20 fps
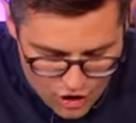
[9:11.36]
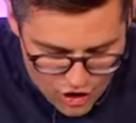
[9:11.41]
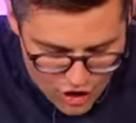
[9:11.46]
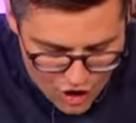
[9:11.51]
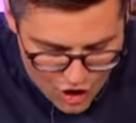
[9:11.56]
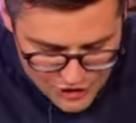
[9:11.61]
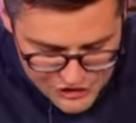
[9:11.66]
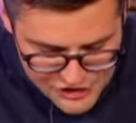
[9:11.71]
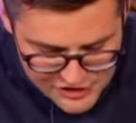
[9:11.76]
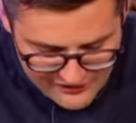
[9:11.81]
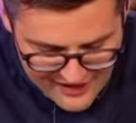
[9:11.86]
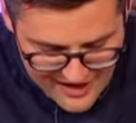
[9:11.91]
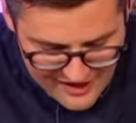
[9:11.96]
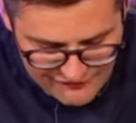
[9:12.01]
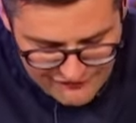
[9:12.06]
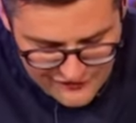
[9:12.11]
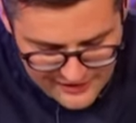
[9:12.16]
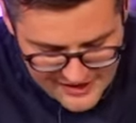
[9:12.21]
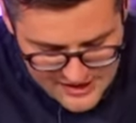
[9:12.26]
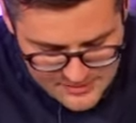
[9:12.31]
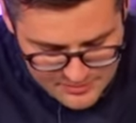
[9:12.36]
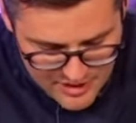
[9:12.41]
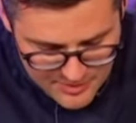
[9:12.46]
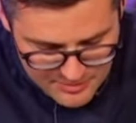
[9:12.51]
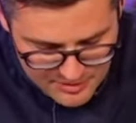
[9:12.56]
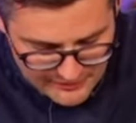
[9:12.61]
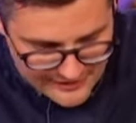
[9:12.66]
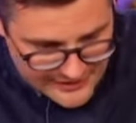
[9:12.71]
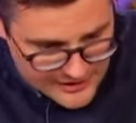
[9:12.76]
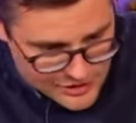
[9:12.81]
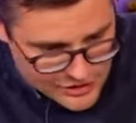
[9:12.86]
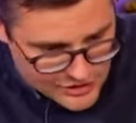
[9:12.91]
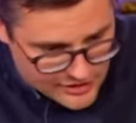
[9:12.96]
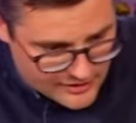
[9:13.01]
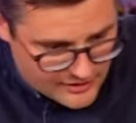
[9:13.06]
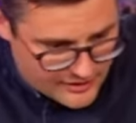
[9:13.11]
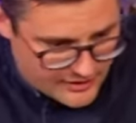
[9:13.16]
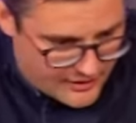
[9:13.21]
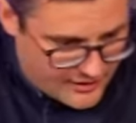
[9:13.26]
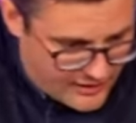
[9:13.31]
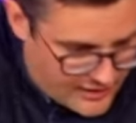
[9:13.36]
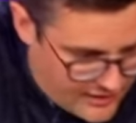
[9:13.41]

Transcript: Lots of effort in its preparation,